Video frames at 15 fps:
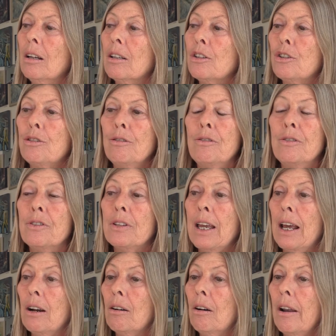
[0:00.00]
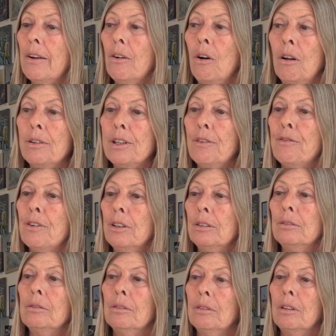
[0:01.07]
students that are at all
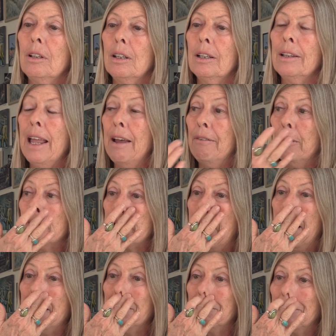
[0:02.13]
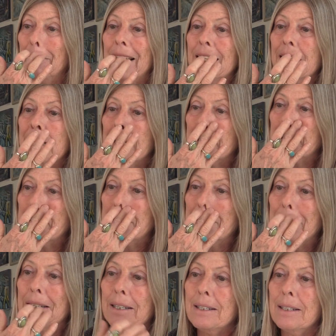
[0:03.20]
different levels. I don't like to
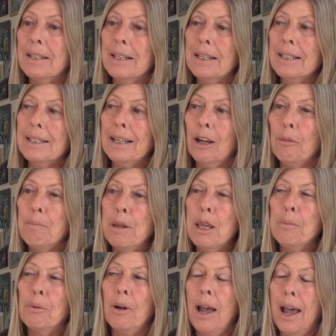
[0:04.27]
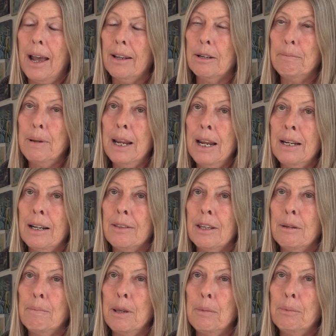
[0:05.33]
tell people how to paint. I
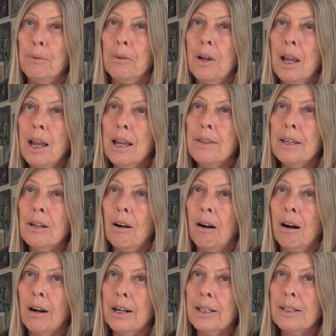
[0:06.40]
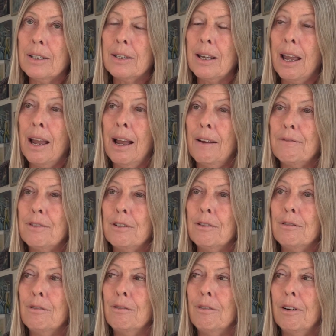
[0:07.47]
think artists have
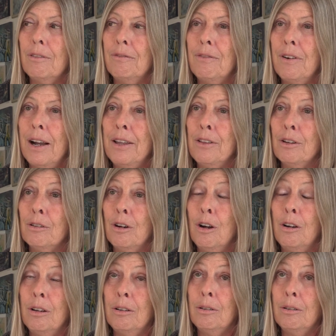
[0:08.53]
to find their